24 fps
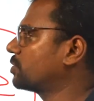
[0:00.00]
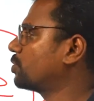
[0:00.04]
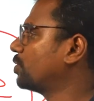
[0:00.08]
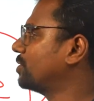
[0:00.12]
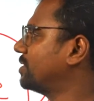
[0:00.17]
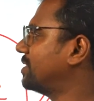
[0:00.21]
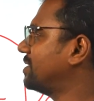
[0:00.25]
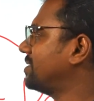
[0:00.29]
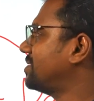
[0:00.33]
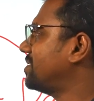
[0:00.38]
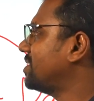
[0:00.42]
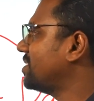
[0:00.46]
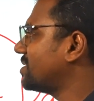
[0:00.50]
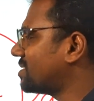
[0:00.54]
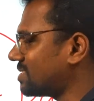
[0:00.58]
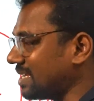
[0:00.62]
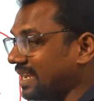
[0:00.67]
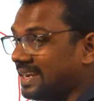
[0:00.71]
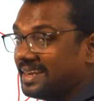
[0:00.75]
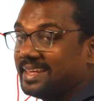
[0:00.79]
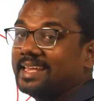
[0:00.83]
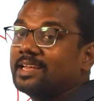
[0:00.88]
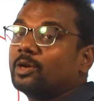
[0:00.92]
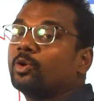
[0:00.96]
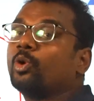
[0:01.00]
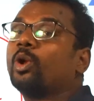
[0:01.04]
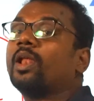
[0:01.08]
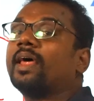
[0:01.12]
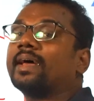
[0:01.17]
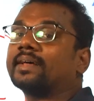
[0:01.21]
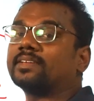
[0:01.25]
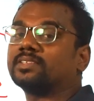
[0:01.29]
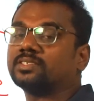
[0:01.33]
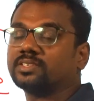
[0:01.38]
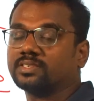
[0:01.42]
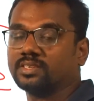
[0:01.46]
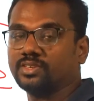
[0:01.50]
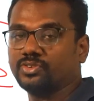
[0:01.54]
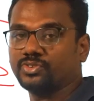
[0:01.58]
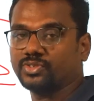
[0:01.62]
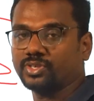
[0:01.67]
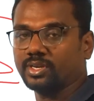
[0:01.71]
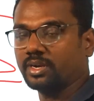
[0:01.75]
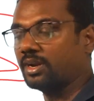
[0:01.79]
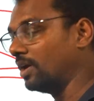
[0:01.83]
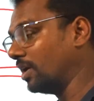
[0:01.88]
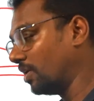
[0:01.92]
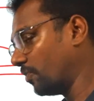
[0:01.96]
So this is an equal
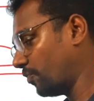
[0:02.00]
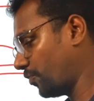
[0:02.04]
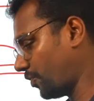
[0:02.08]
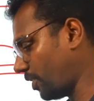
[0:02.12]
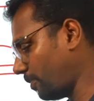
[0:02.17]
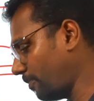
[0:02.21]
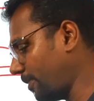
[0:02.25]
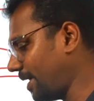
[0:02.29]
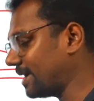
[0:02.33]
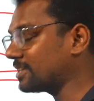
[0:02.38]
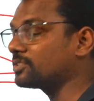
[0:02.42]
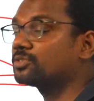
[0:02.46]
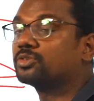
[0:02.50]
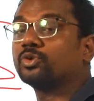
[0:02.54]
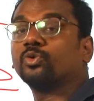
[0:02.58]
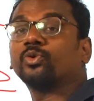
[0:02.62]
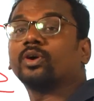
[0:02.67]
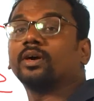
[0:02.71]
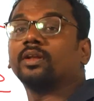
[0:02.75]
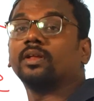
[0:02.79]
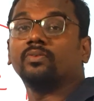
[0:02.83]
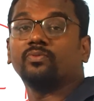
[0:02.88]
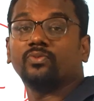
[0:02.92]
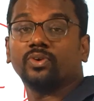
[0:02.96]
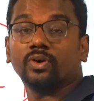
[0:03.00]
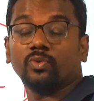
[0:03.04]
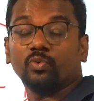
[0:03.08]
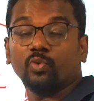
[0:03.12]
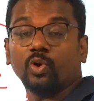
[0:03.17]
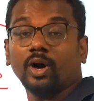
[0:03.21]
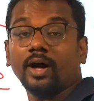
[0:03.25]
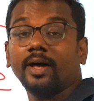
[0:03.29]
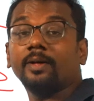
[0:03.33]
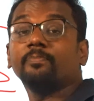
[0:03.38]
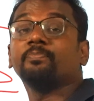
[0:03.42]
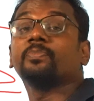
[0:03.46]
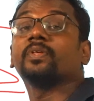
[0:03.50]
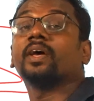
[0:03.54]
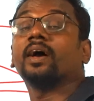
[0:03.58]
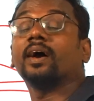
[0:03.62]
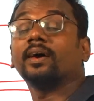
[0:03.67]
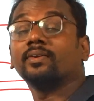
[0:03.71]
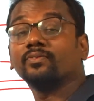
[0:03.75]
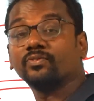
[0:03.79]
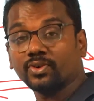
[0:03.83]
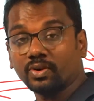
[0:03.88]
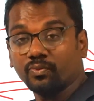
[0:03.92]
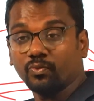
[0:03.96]
extension. From x, you can infer y,
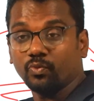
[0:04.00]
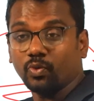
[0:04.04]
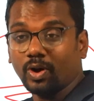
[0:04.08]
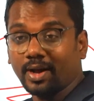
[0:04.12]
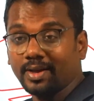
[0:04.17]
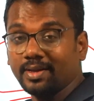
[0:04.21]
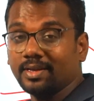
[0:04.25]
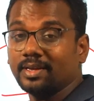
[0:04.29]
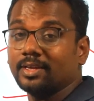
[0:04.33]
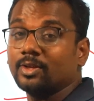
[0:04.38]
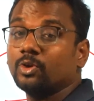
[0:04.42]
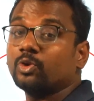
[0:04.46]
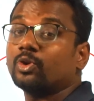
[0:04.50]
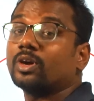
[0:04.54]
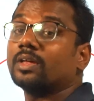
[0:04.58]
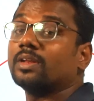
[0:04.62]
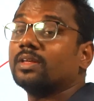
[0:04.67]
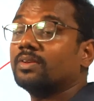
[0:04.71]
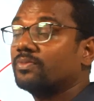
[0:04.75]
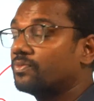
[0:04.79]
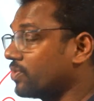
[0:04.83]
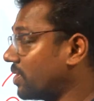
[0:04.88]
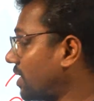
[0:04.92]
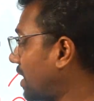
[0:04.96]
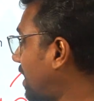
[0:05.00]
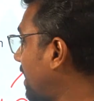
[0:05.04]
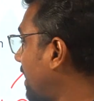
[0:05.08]
and from y, you can infer